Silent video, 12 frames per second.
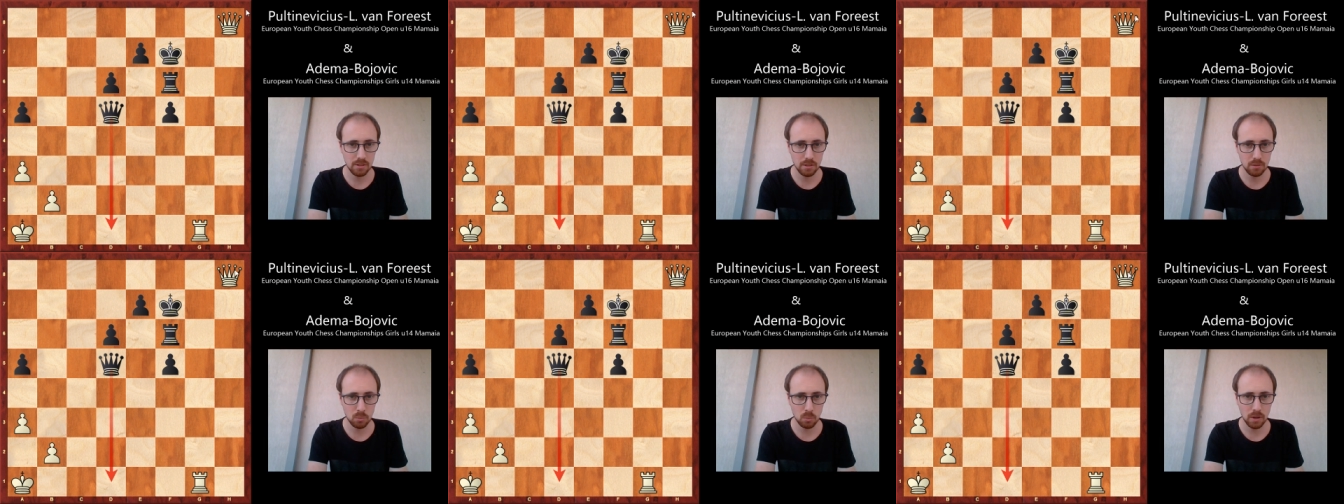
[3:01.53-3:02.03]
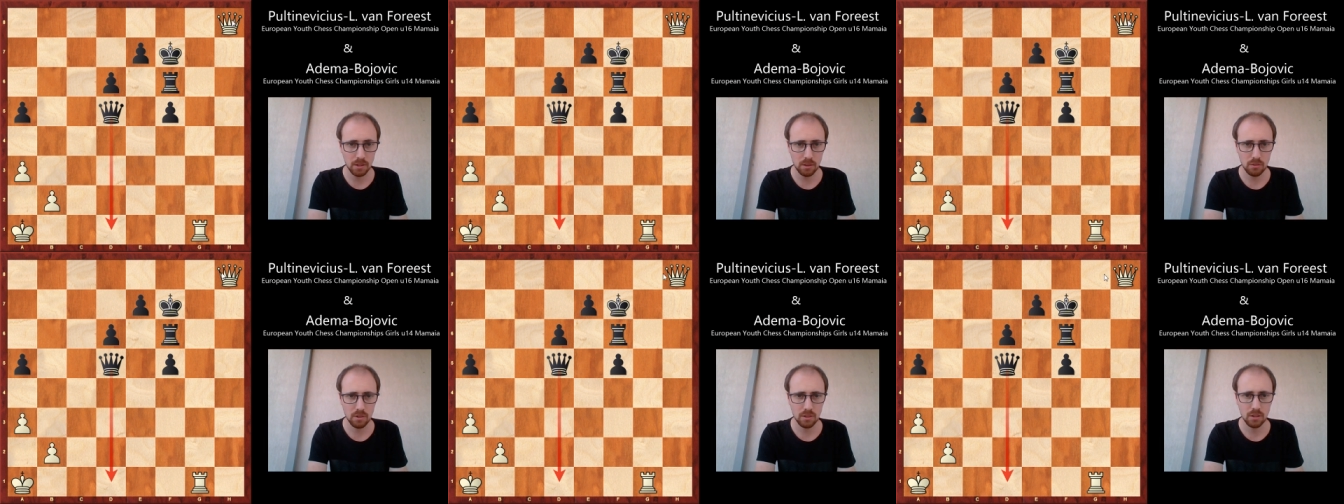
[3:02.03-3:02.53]
that white is
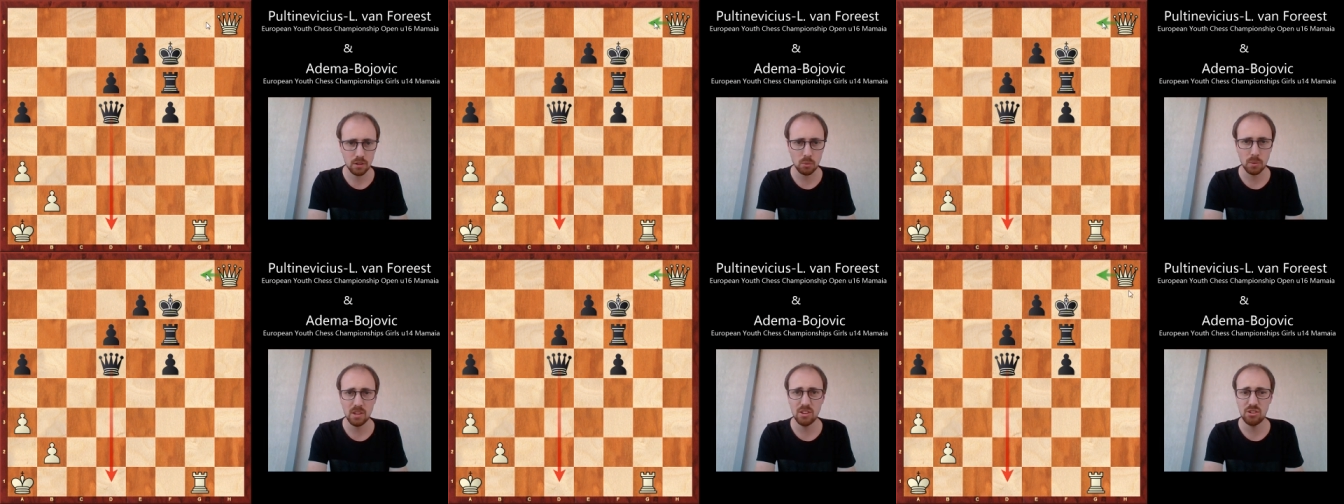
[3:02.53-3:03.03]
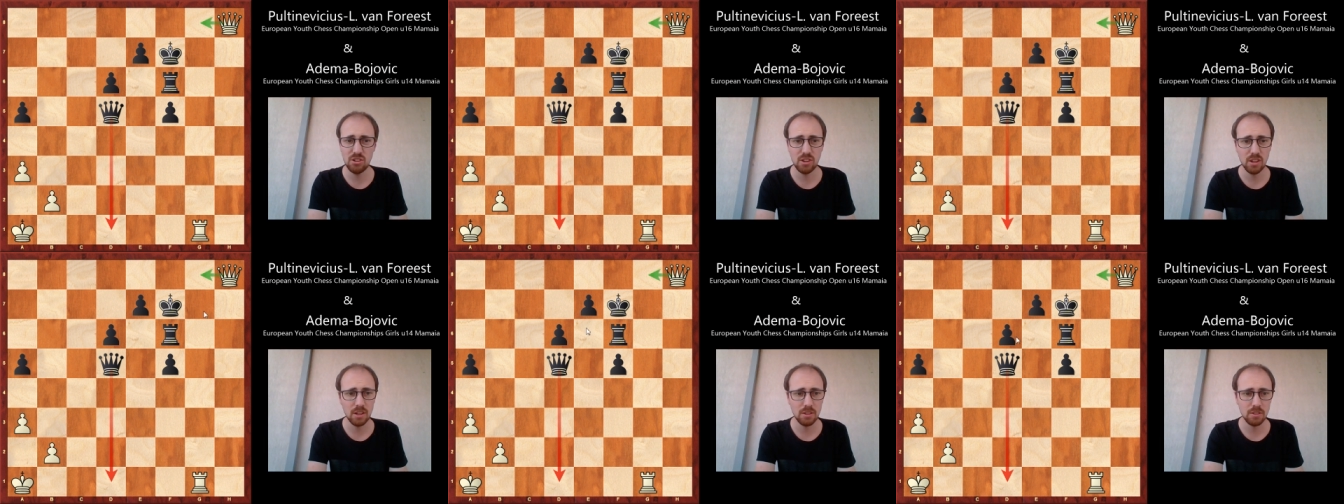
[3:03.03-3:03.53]
threatening queen
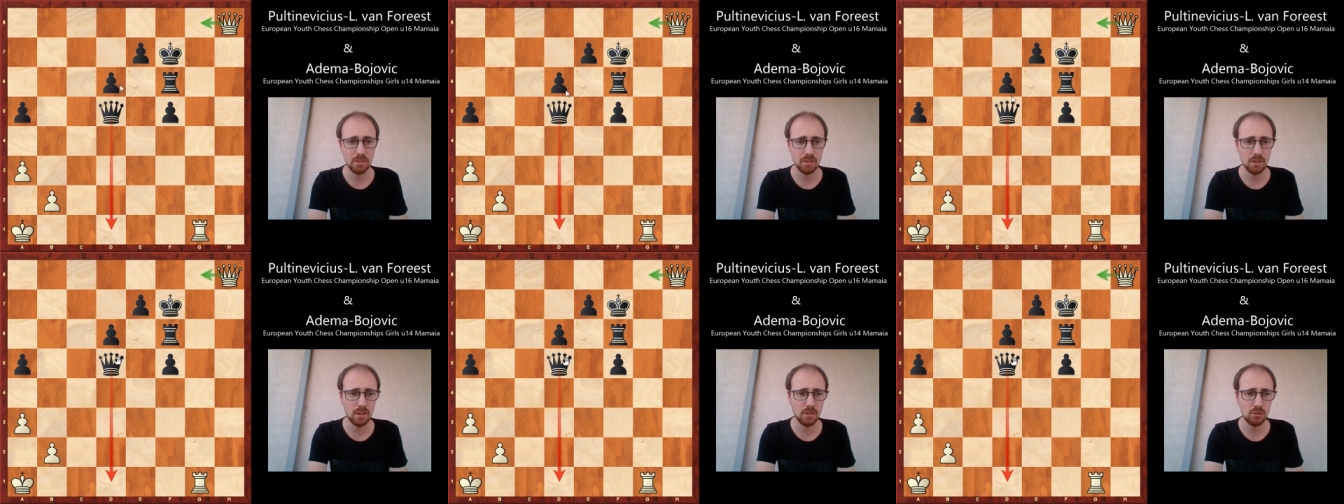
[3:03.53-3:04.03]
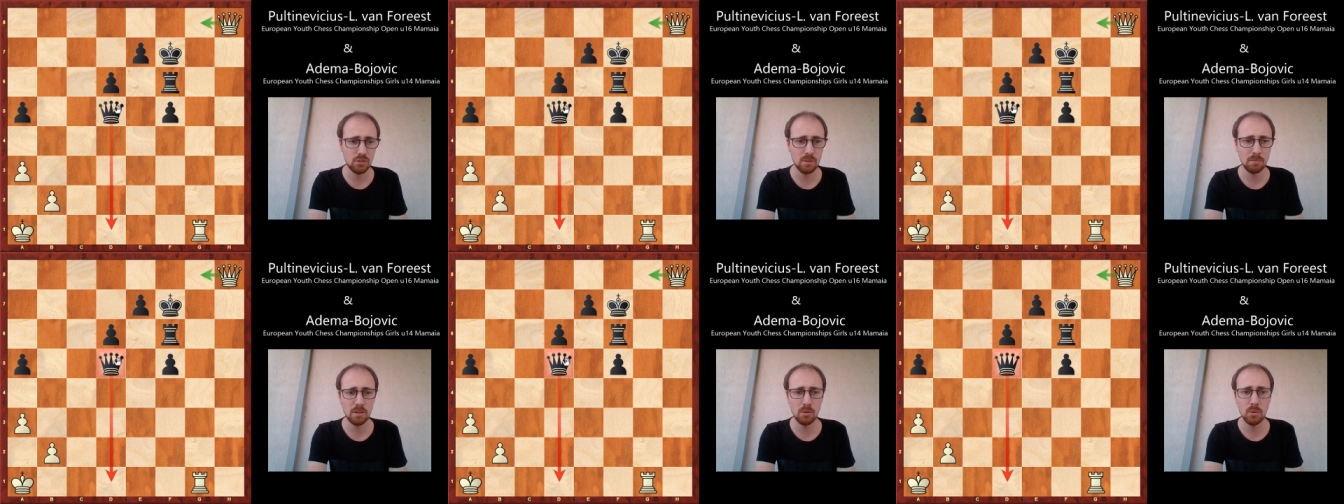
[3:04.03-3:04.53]
g8 uh, to
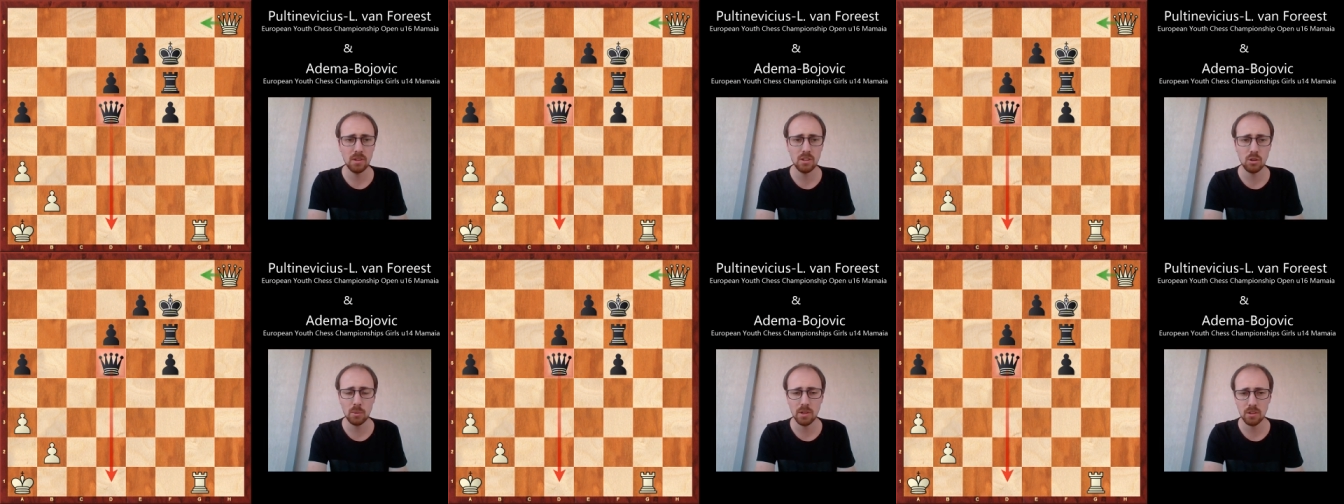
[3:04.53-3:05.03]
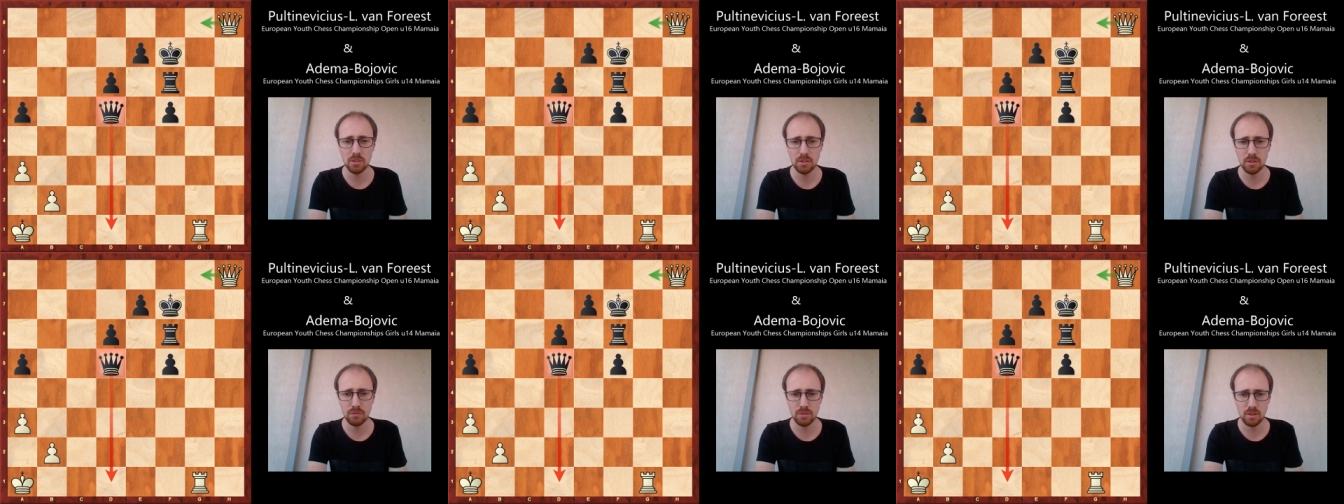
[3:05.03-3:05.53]
simply win the queen on
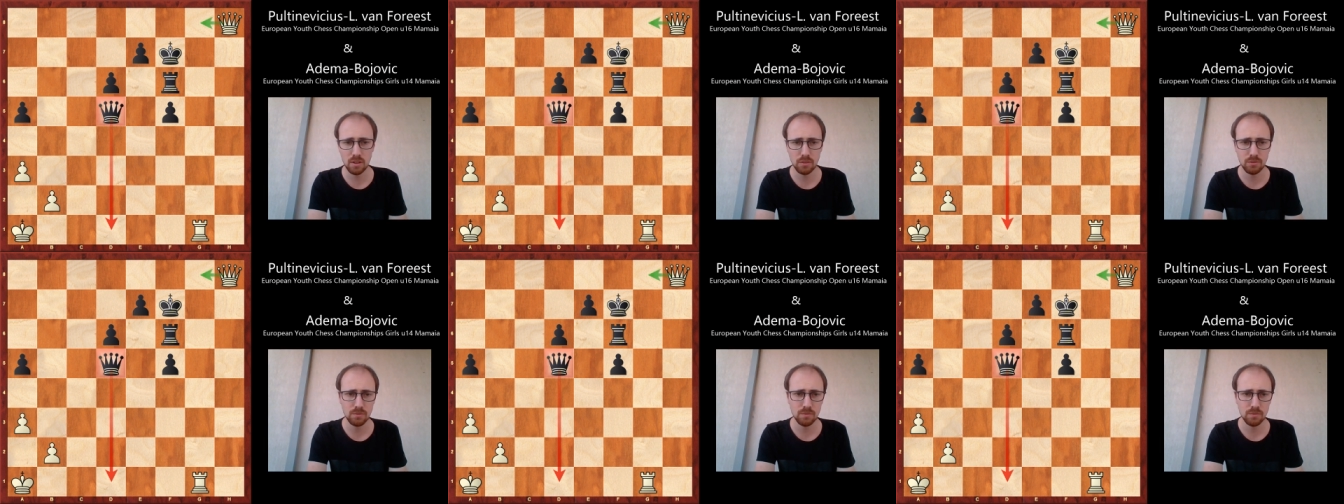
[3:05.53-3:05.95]
d5.